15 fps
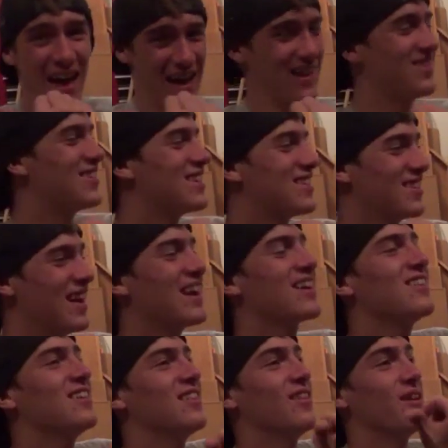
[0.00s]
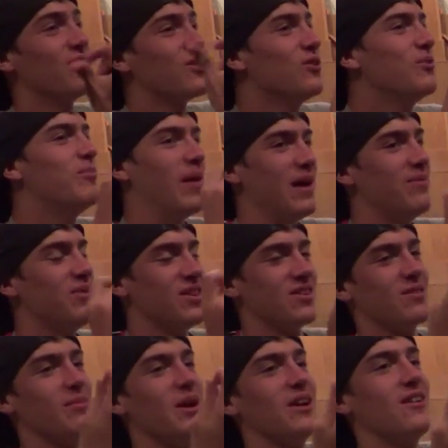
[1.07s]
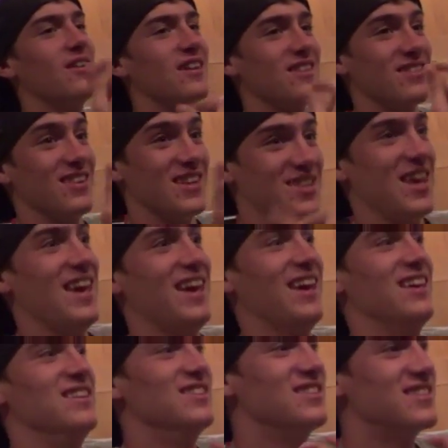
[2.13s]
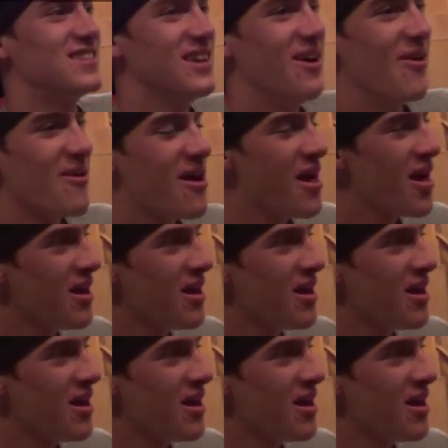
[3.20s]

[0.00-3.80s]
That's exactly the new baby smell. Yeah. like, wet